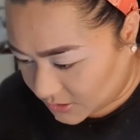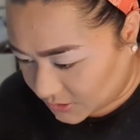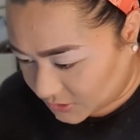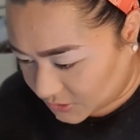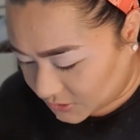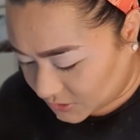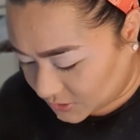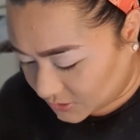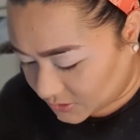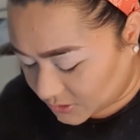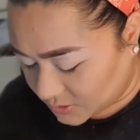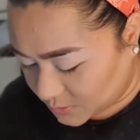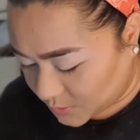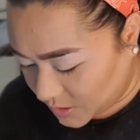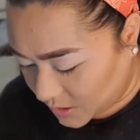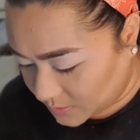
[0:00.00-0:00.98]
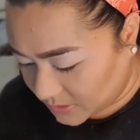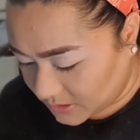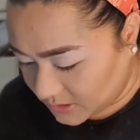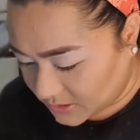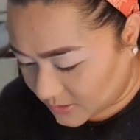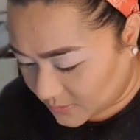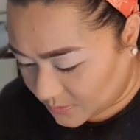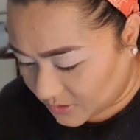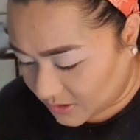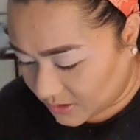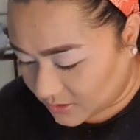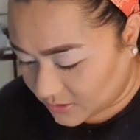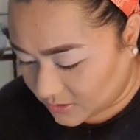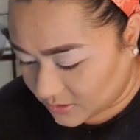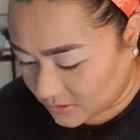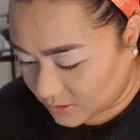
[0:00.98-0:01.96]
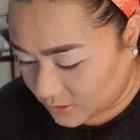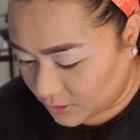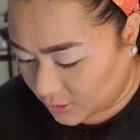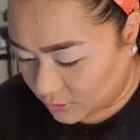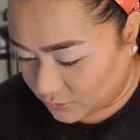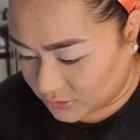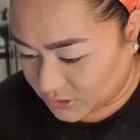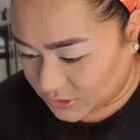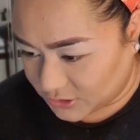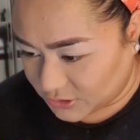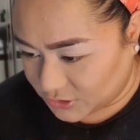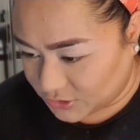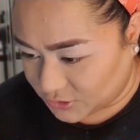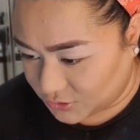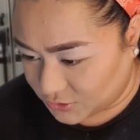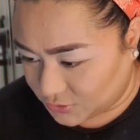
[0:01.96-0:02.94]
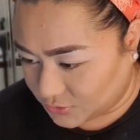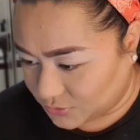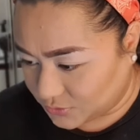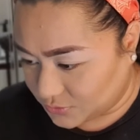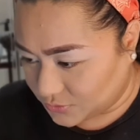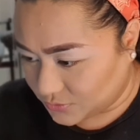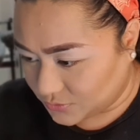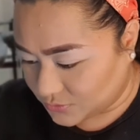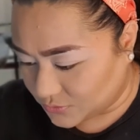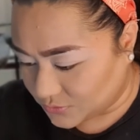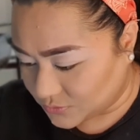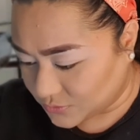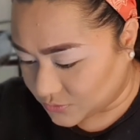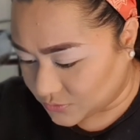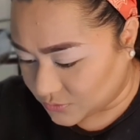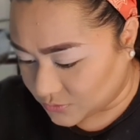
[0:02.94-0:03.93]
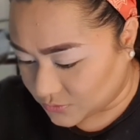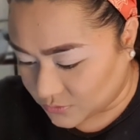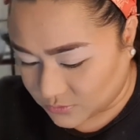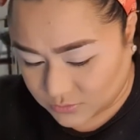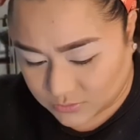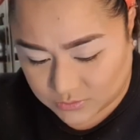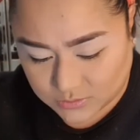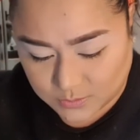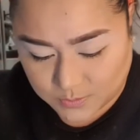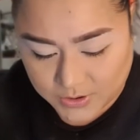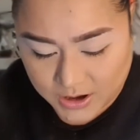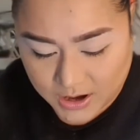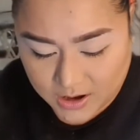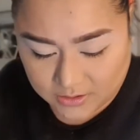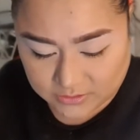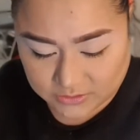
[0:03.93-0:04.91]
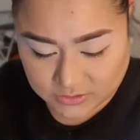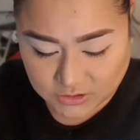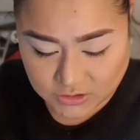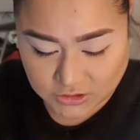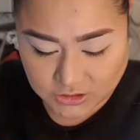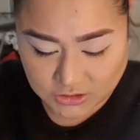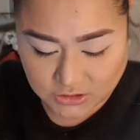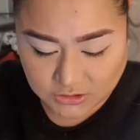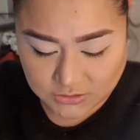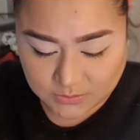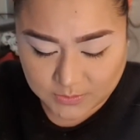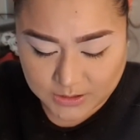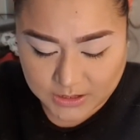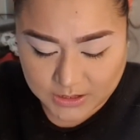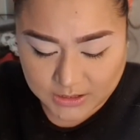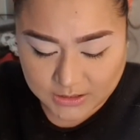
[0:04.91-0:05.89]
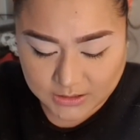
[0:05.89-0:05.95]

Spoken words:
So it's probably something closer to the brown. Should be.